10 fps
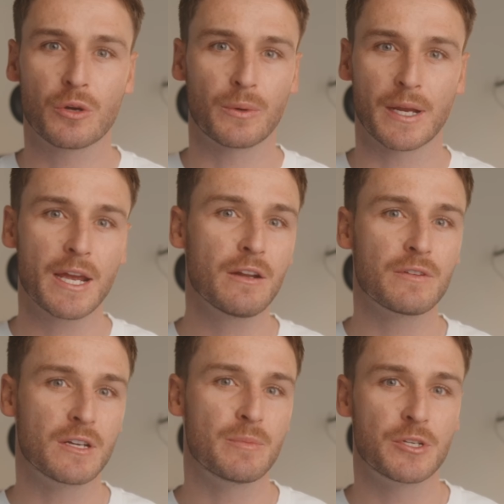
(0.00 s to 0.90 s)
creative
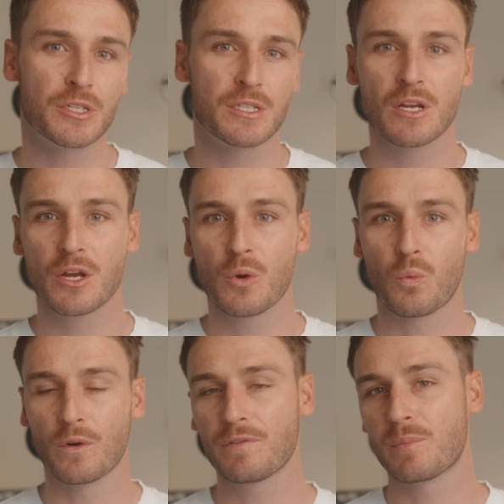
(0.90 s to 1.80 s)
images
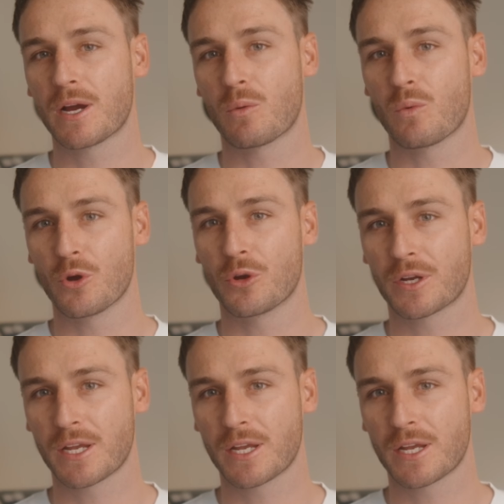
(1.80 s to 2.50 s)
with my work